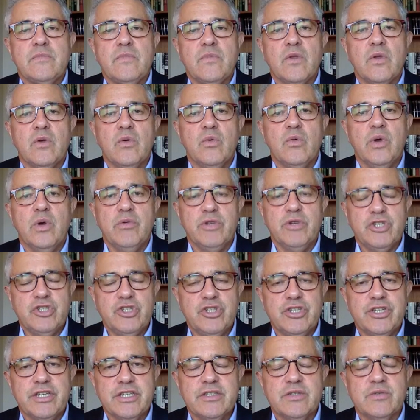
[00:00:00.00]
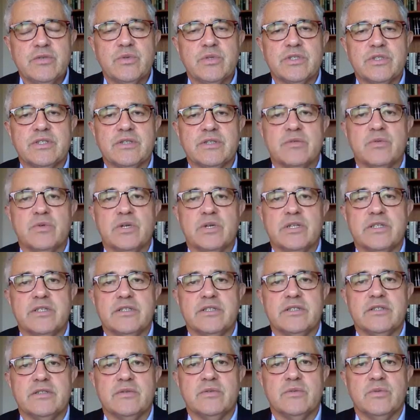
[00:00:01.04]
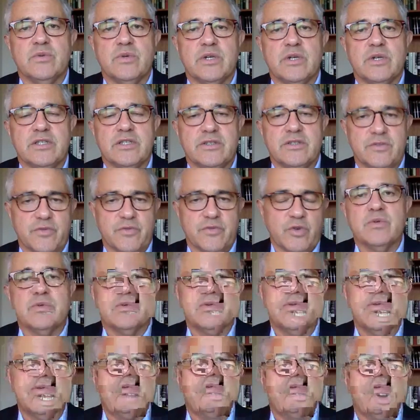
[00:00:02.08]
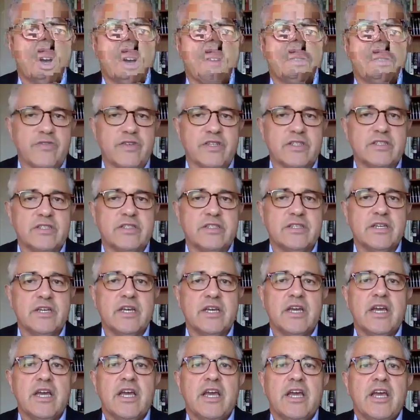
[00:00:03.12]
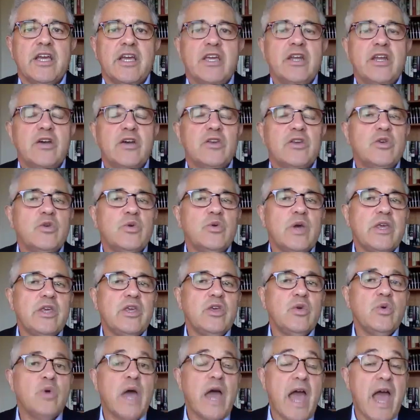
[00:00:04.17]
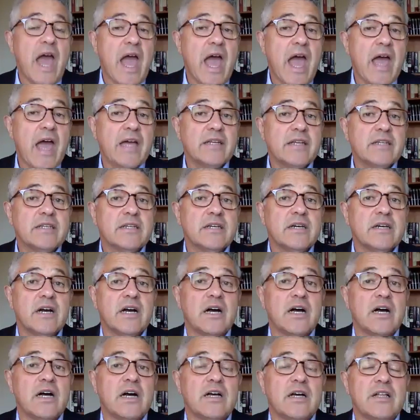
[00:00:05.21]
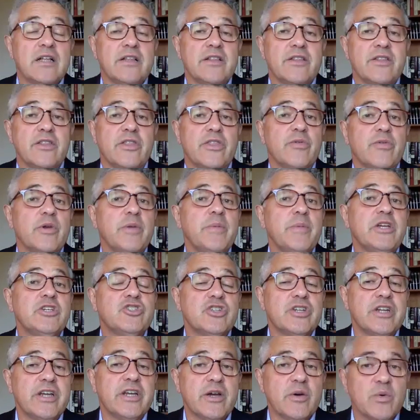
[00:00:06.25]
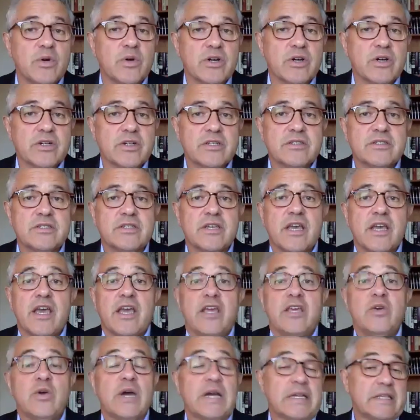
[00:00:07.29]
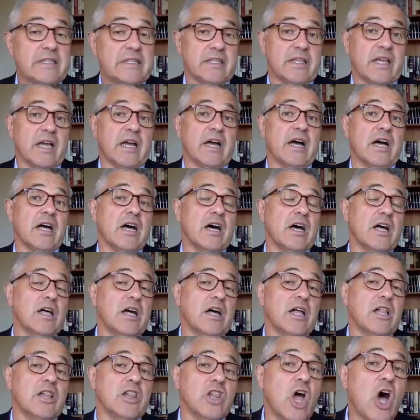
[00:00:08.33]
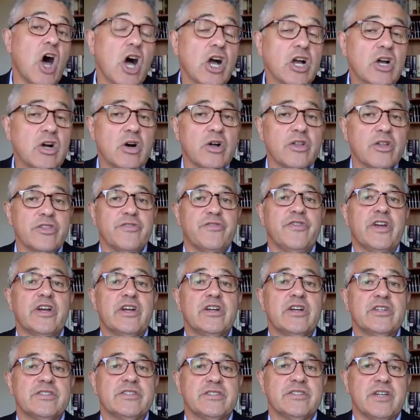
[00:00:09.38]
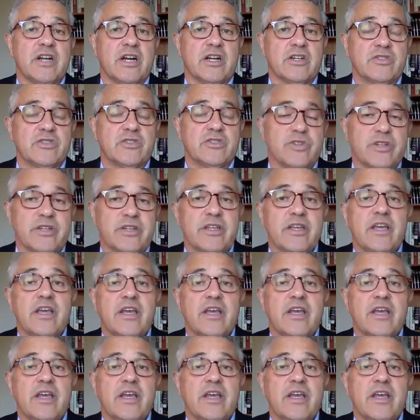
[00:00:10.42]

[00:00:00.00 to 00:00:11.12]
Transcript: Richard Nixon was forced out of office, you know, you had the three major networks. You had a law called the Fairness Doctrine